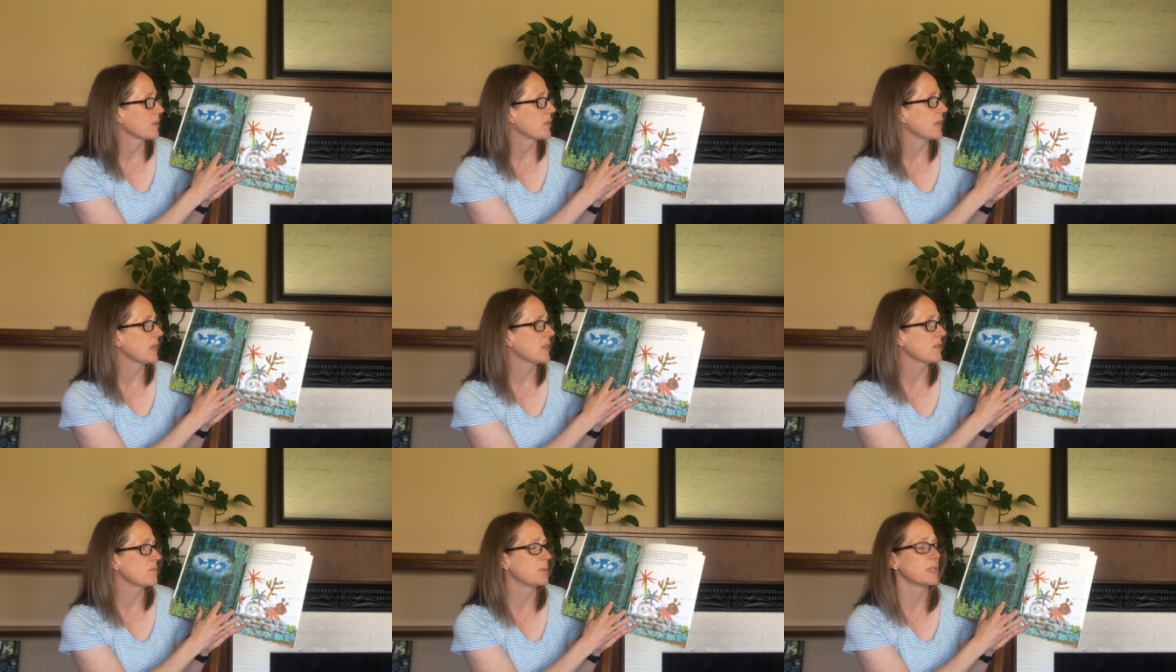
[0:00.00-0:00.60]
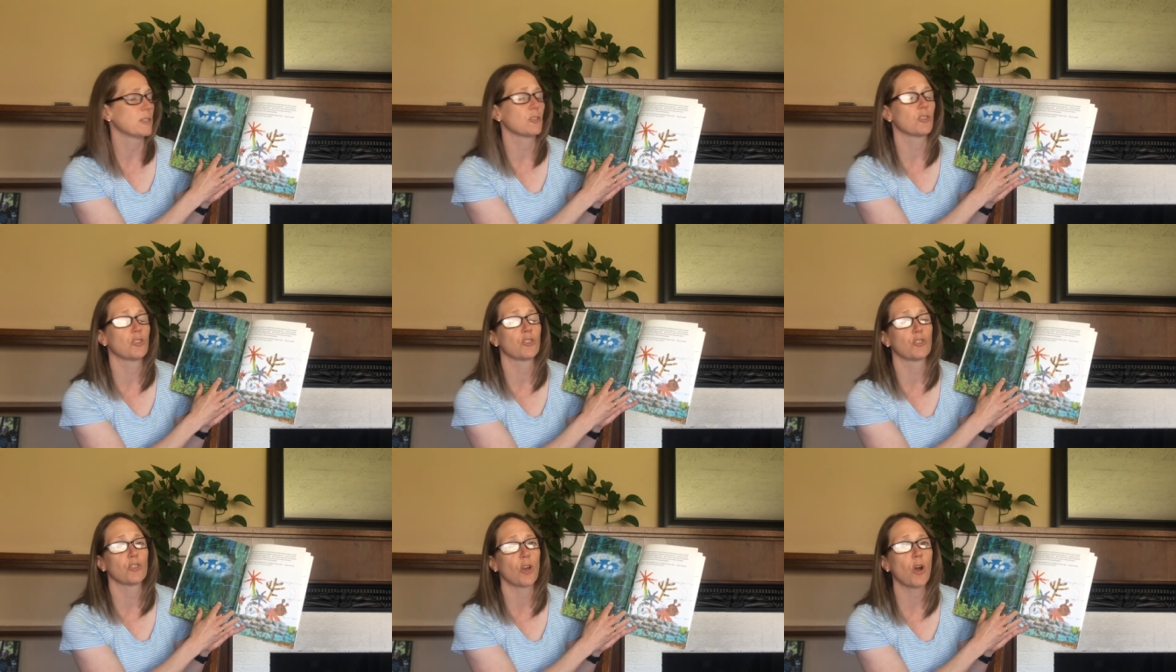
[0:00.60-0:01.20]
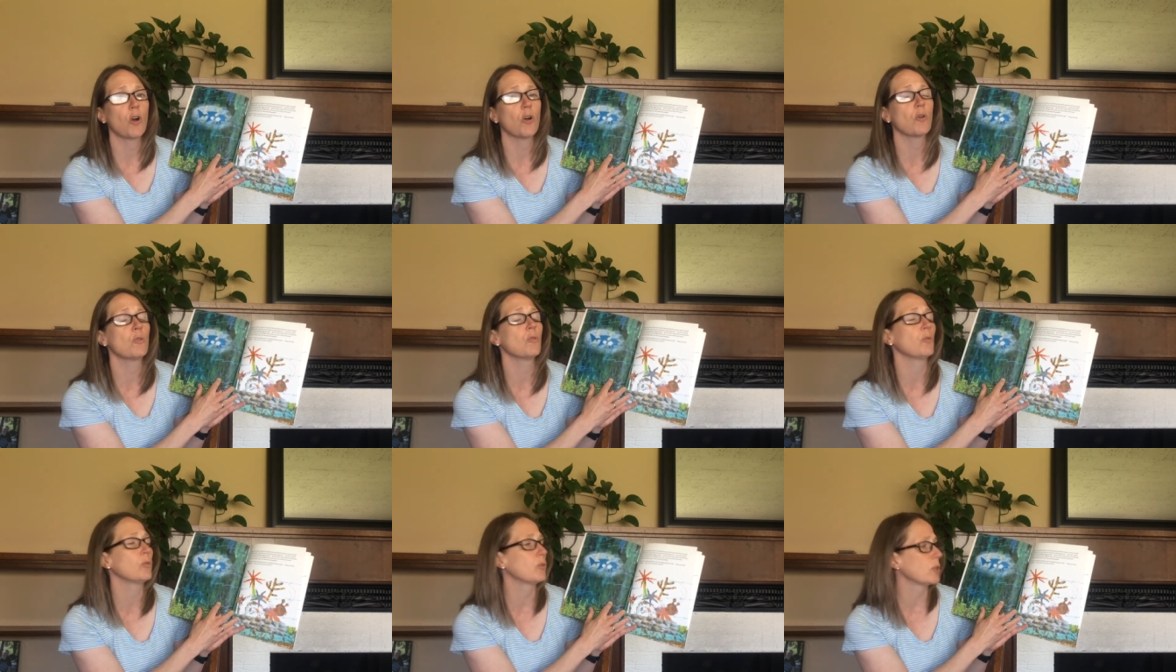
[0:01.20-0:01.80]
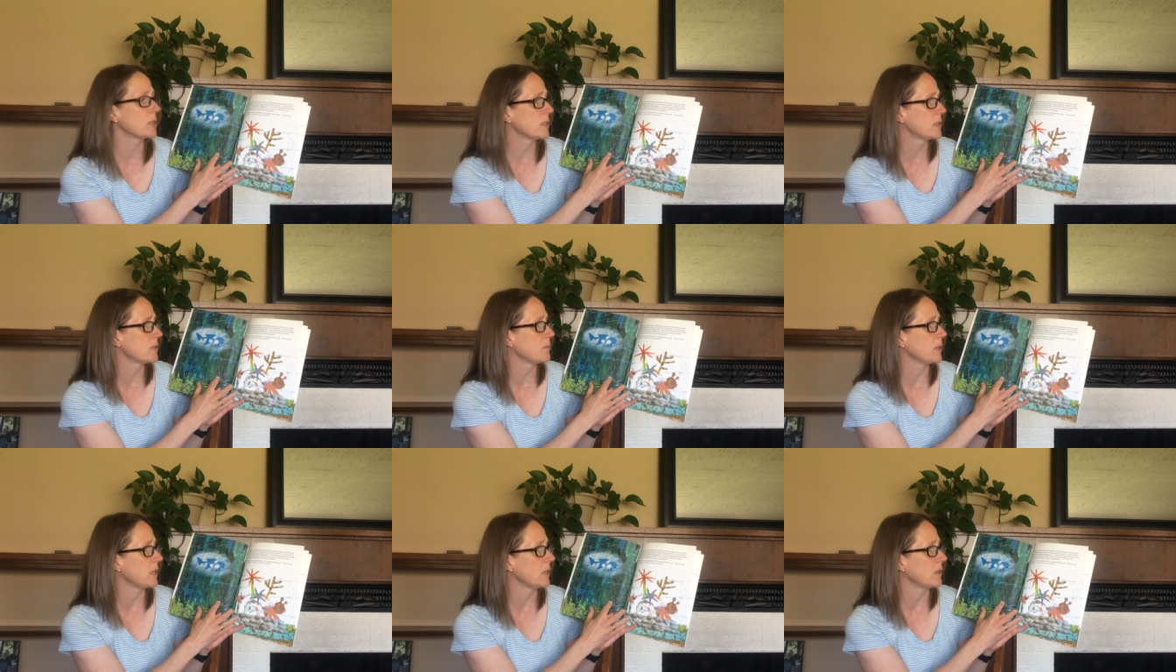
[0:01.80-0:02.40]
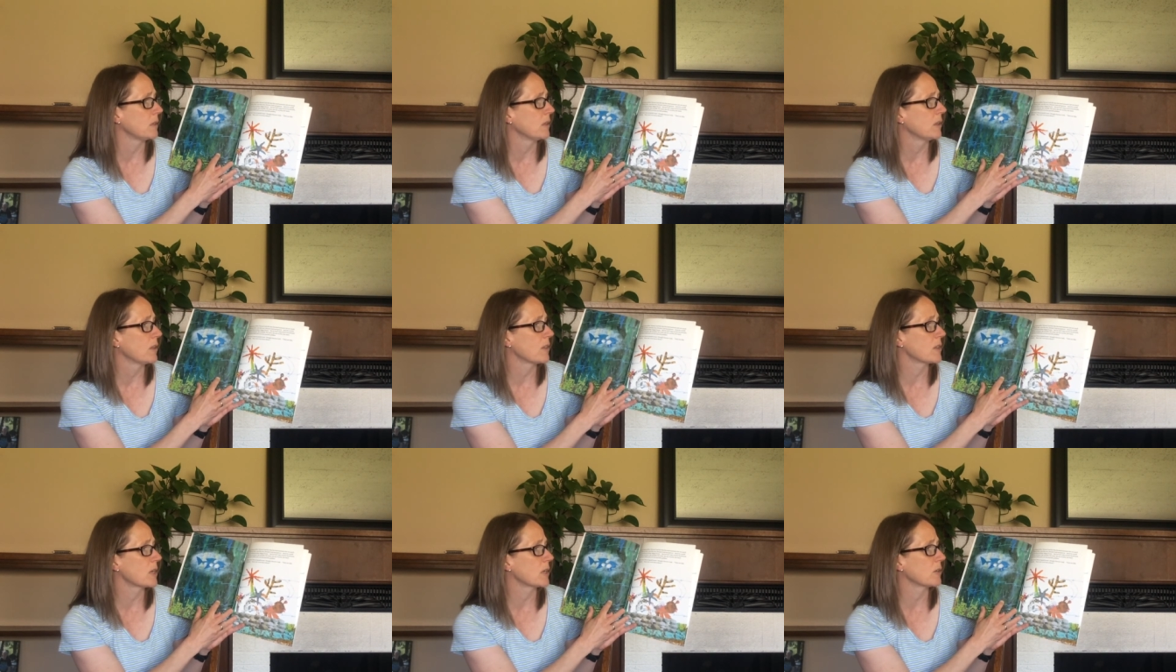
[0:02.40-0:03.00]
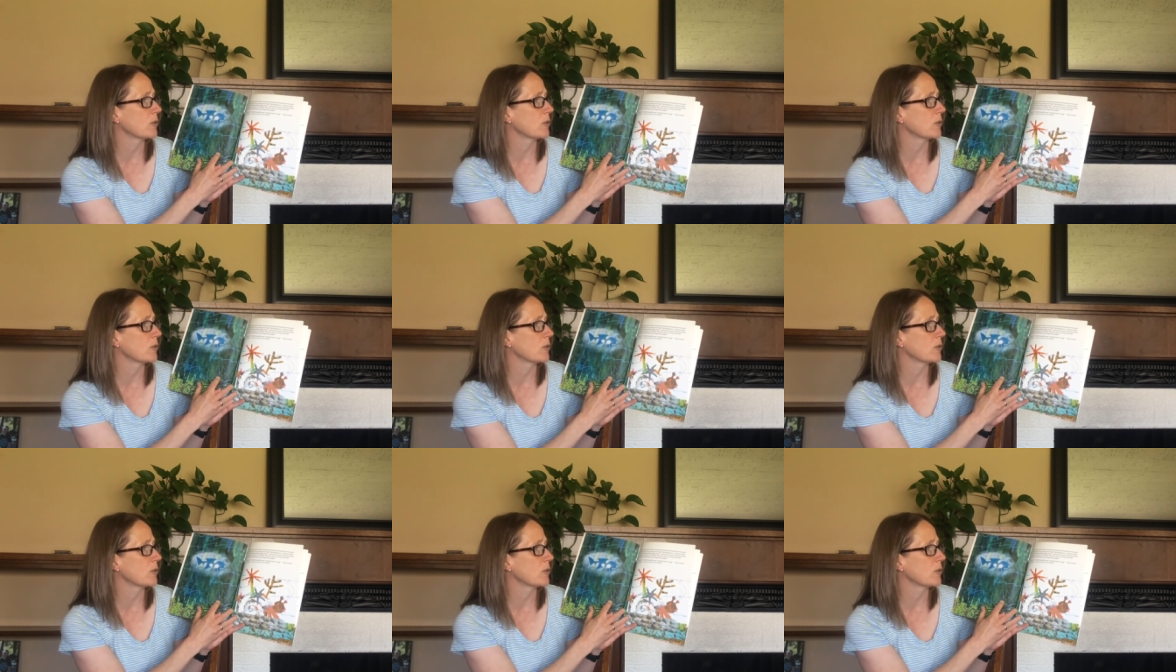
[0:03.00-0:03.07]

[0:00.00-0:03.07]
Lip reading: They have been so good to me, thought